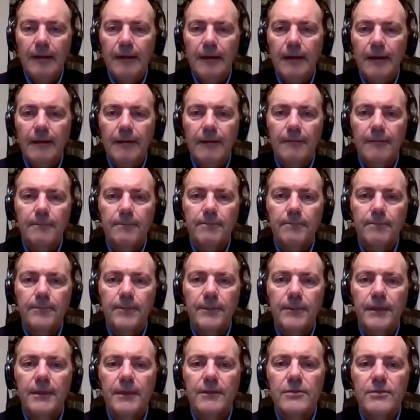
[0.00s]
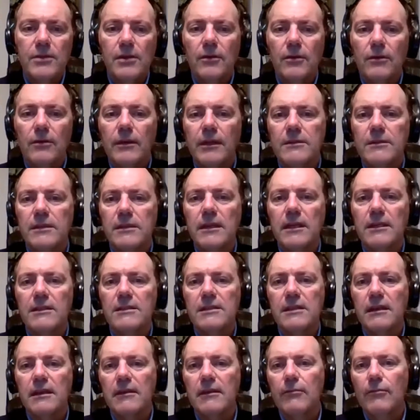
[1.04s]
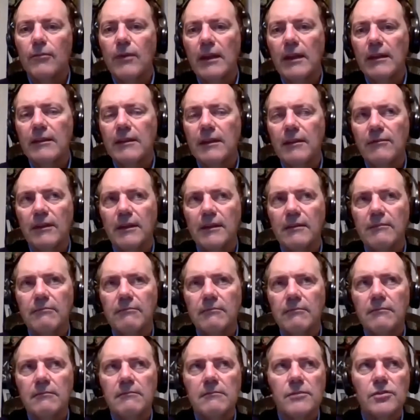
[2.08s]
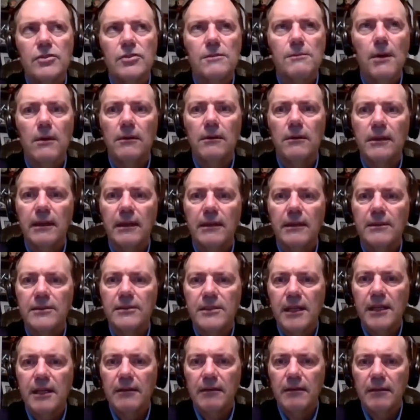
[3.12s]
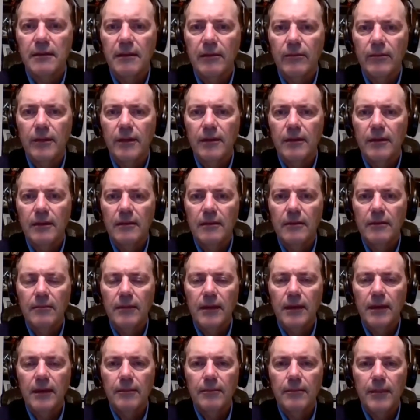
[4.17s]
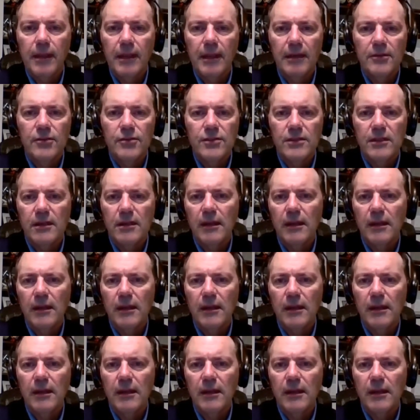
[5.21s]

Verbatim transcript: Um, so it's, it's a relatively small data set that we uh, manage